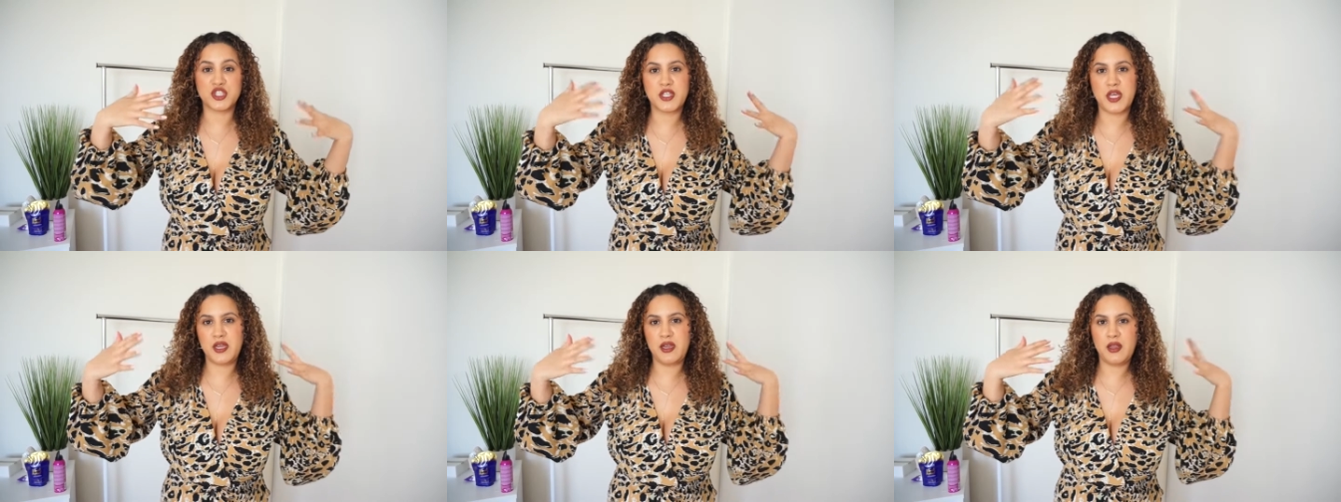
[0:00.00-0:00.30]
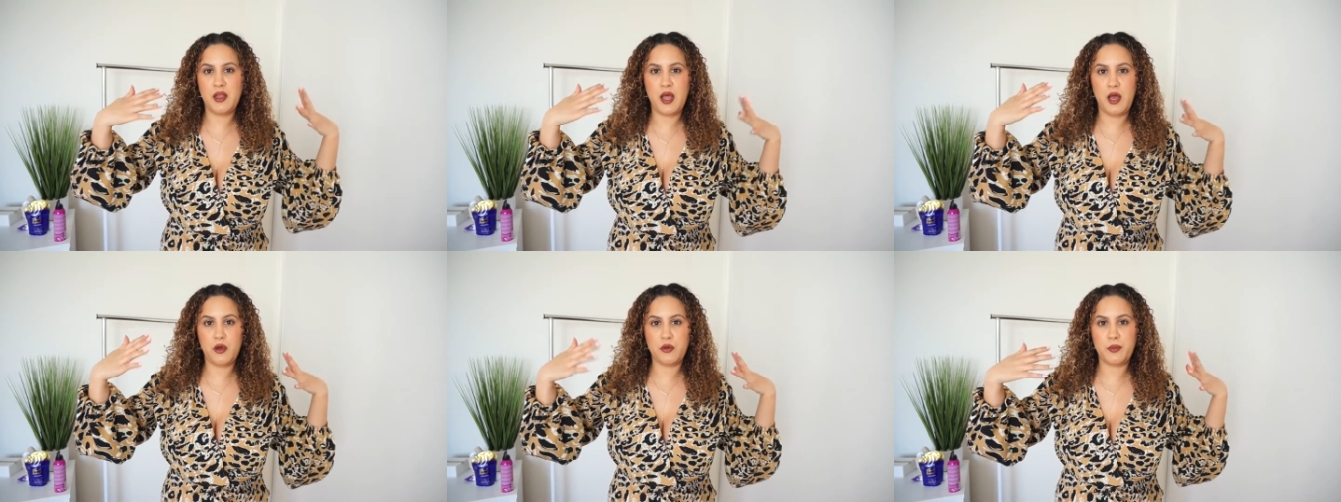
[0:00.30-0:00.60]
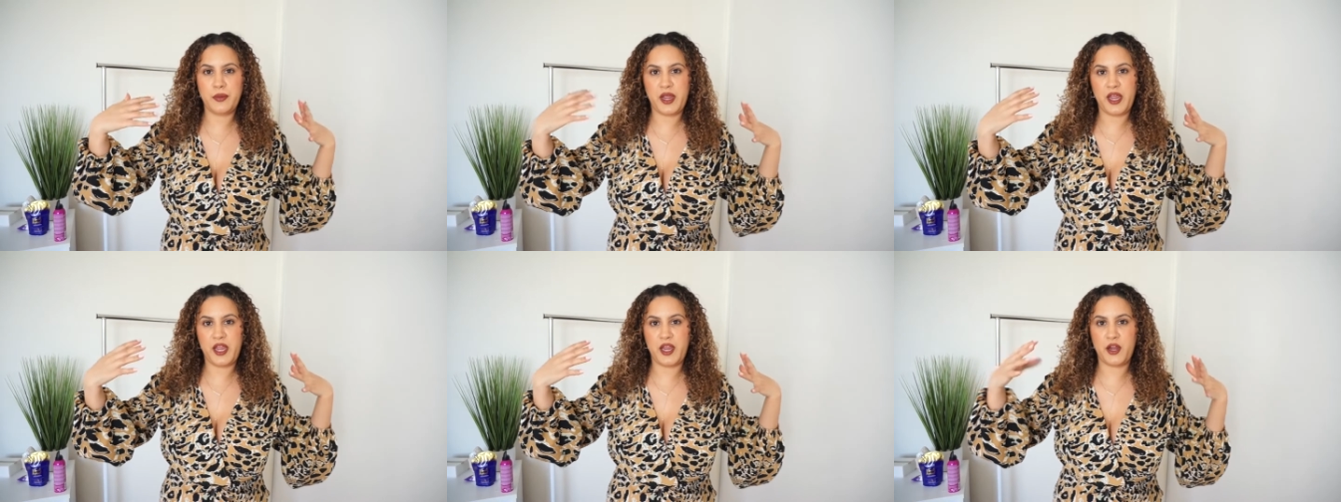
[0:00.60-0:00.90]
then allowed
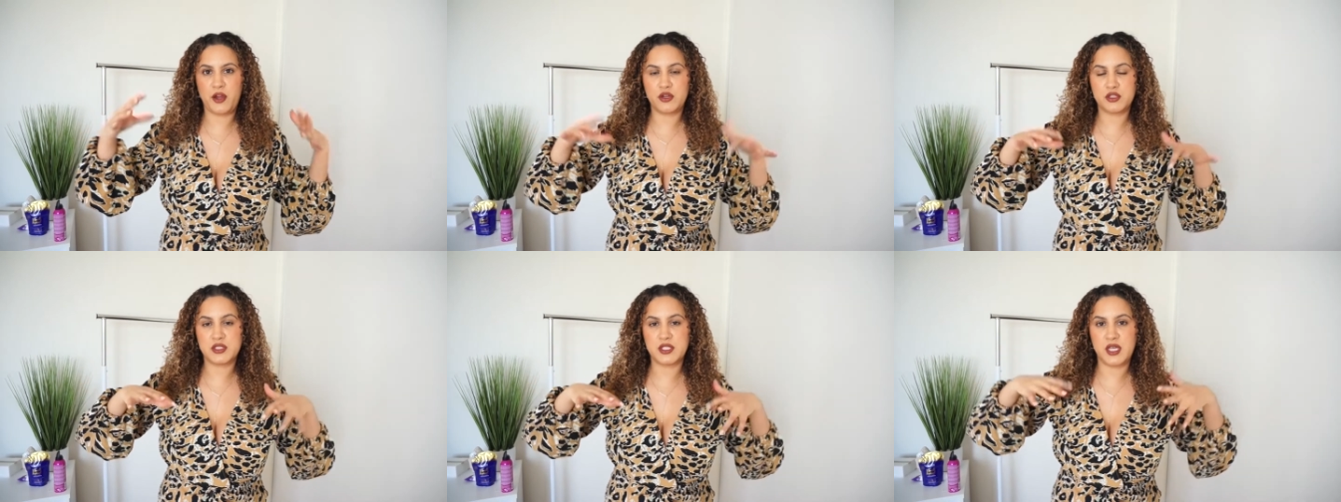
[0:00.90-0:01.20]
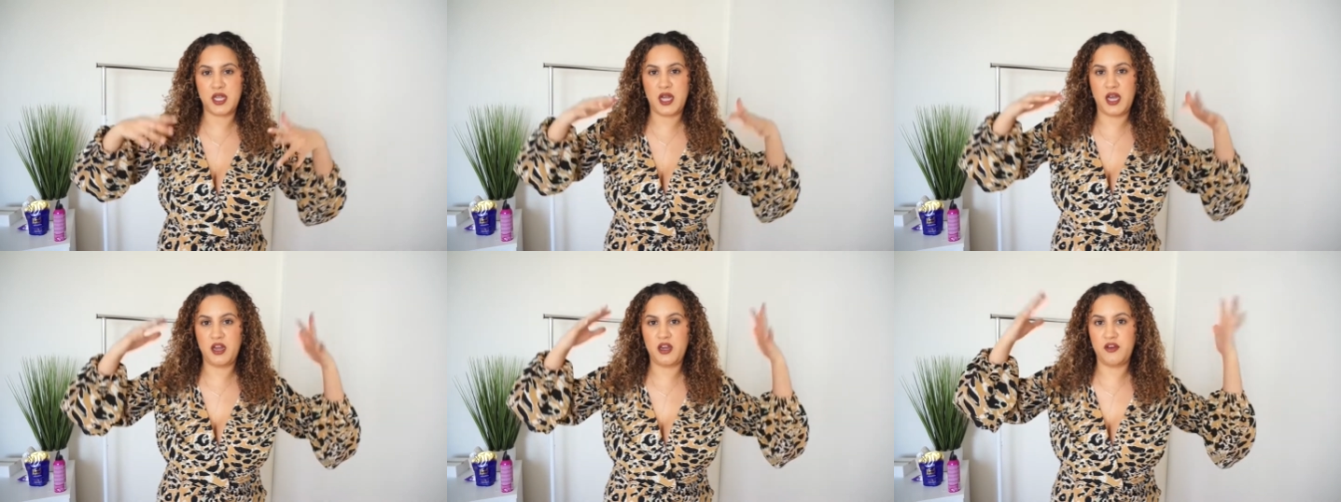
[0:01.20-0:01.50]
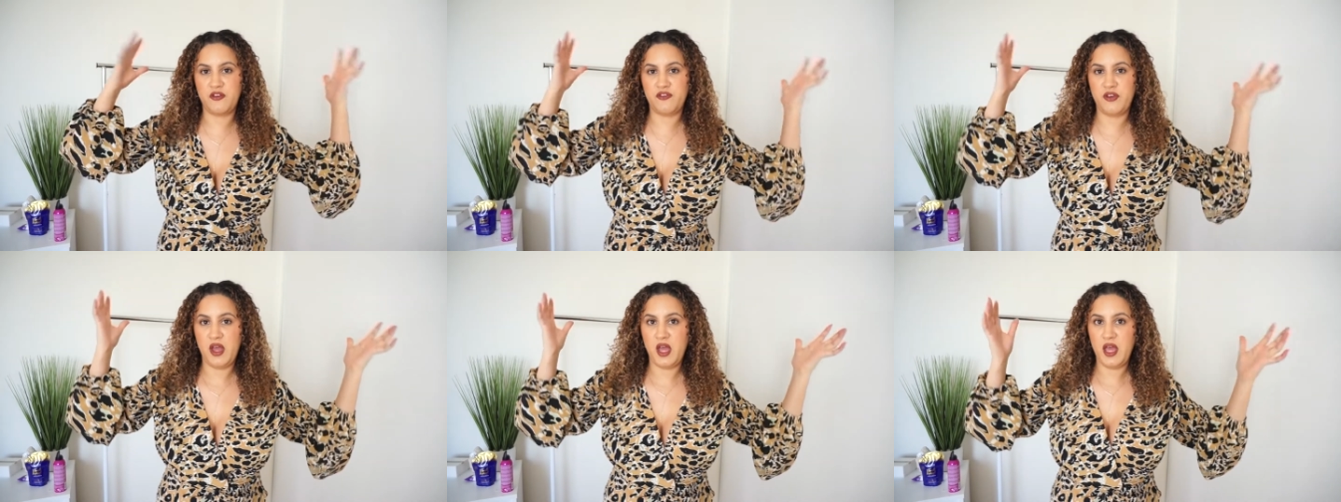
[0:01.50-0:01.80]
my hair to kind
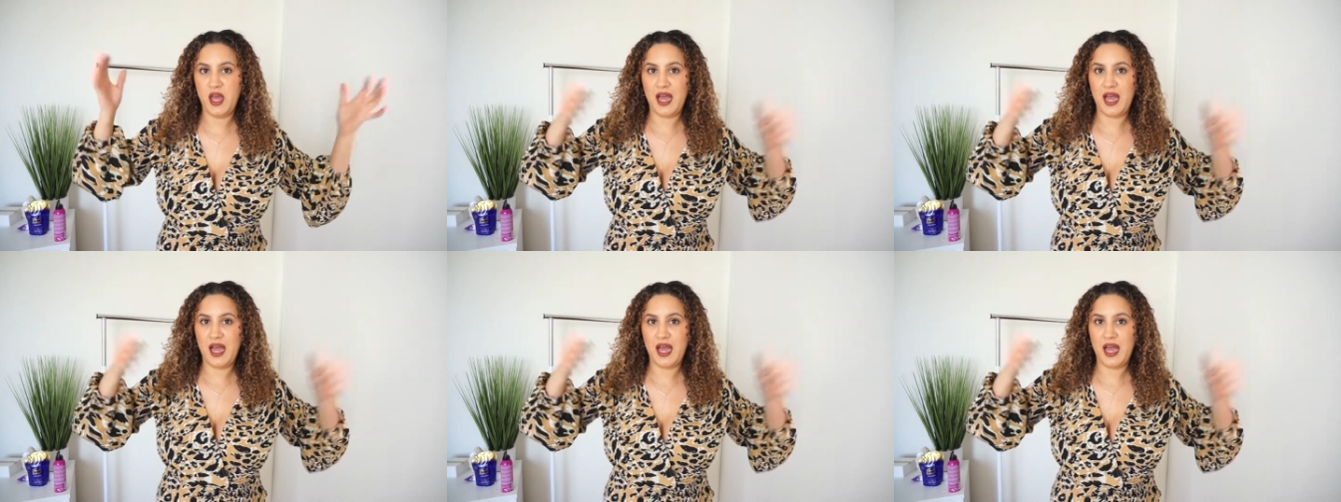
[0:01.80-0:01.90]
of